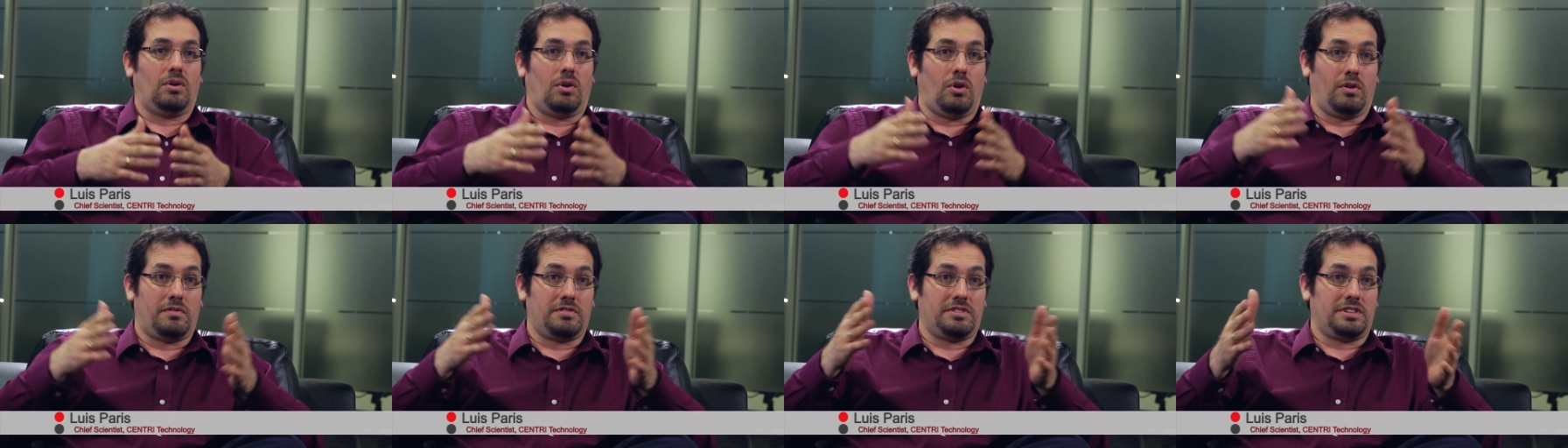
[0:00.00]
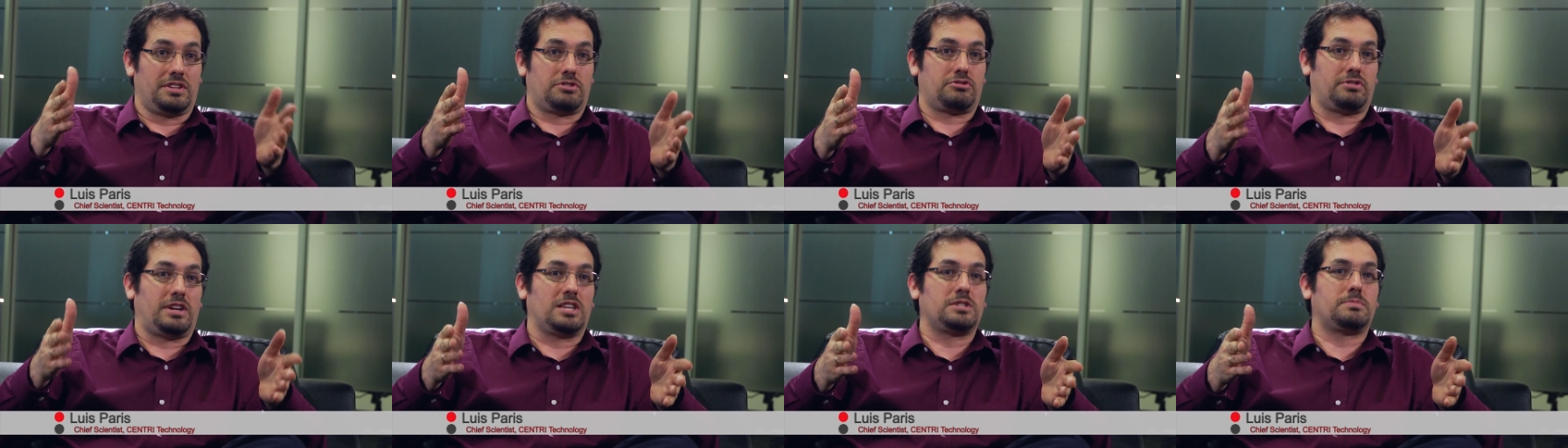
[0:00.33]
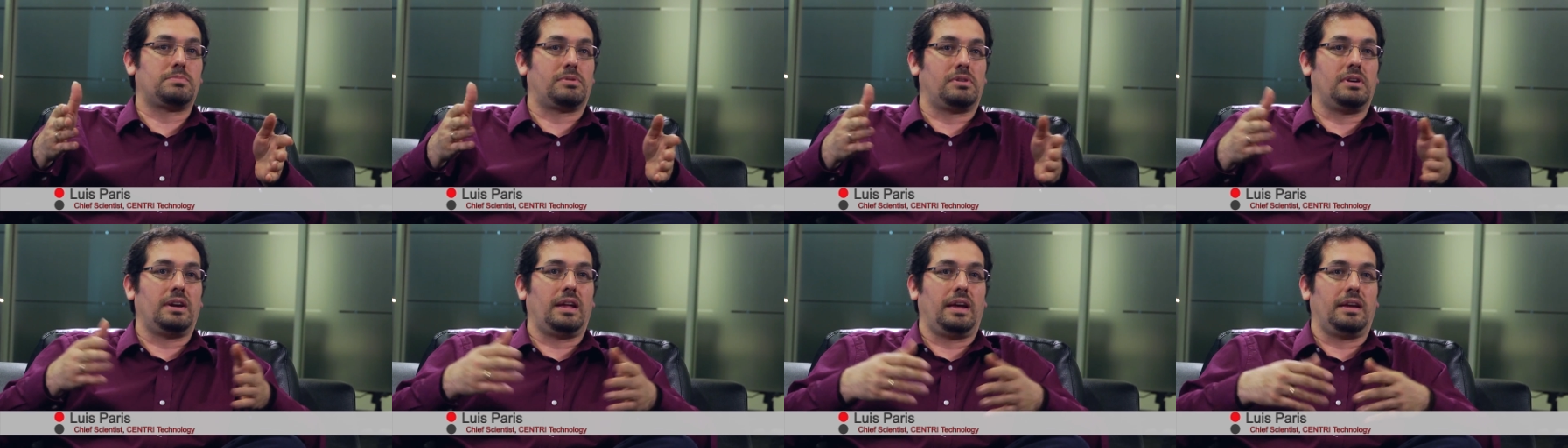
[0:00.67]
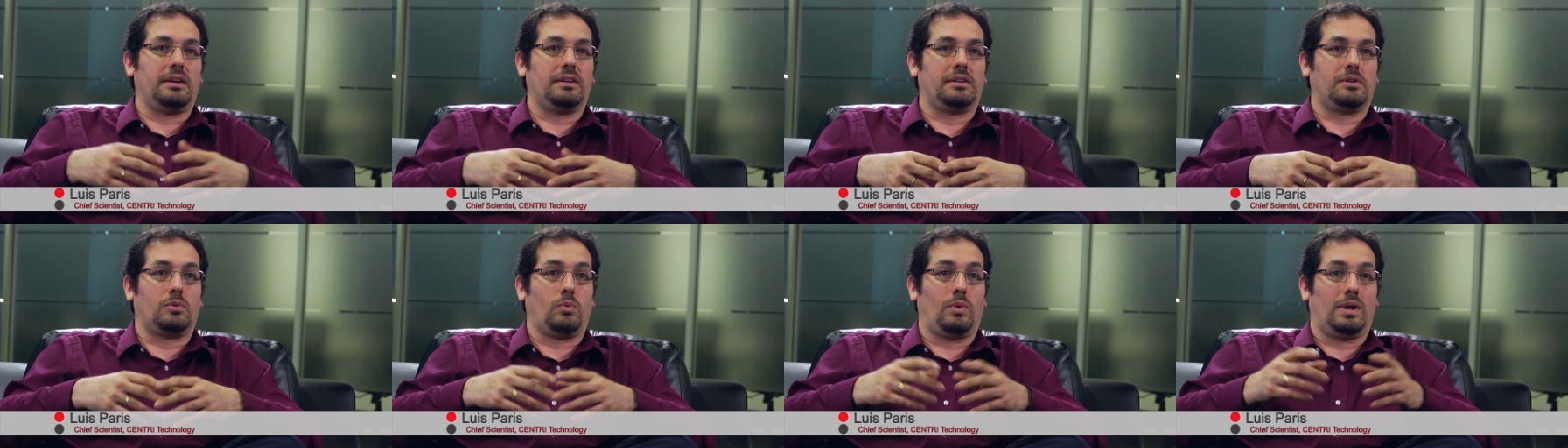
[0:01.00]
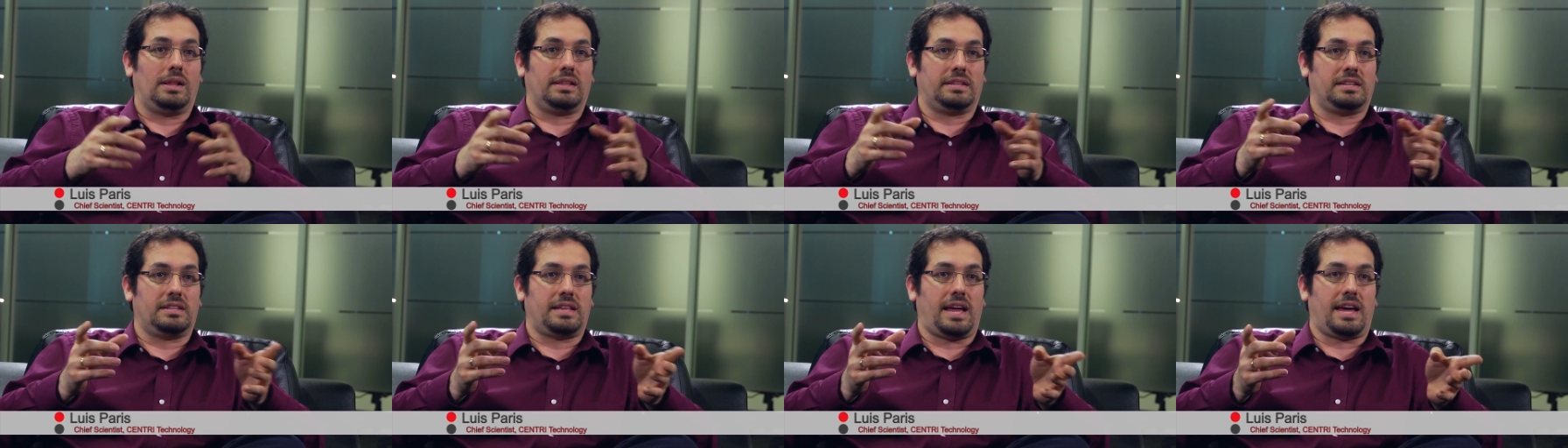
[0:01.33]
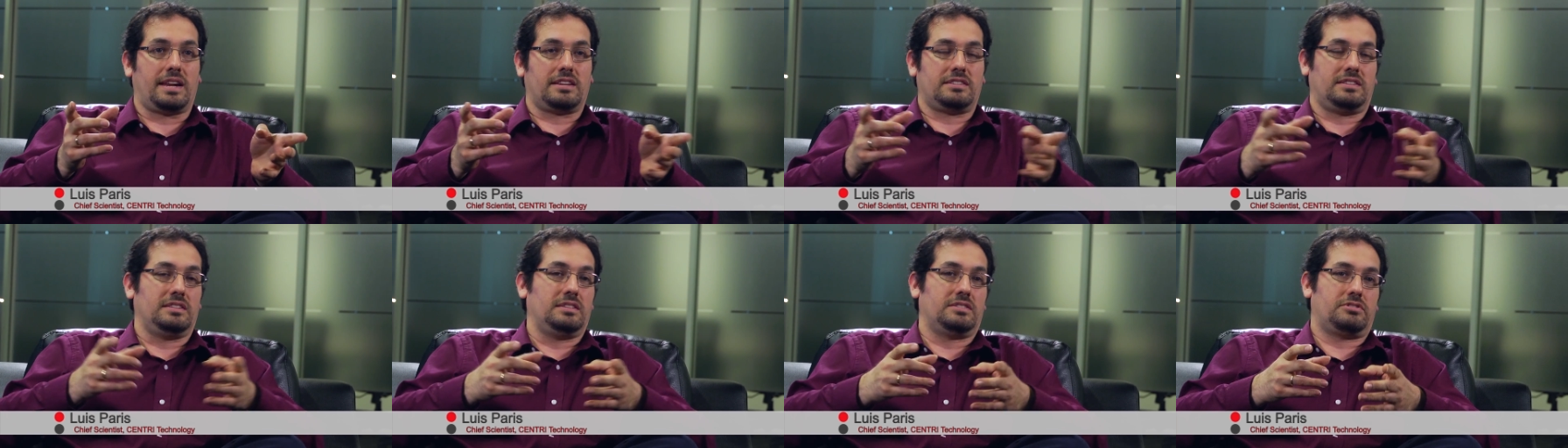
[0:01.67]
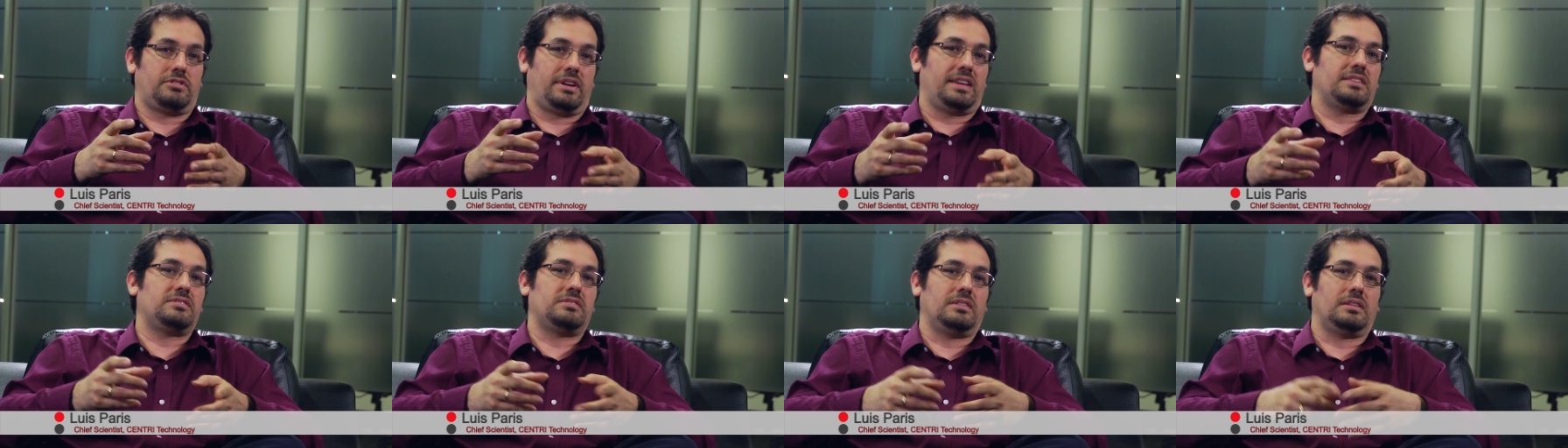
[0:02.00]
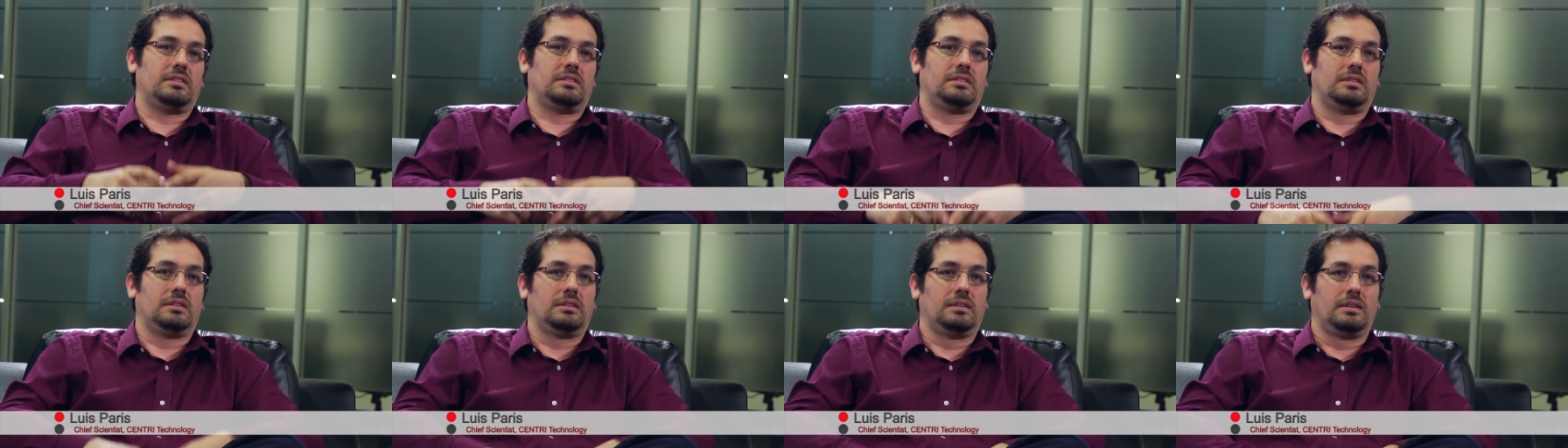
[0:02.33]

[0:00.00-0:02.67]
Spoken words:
over the transport layer while the data is in transit.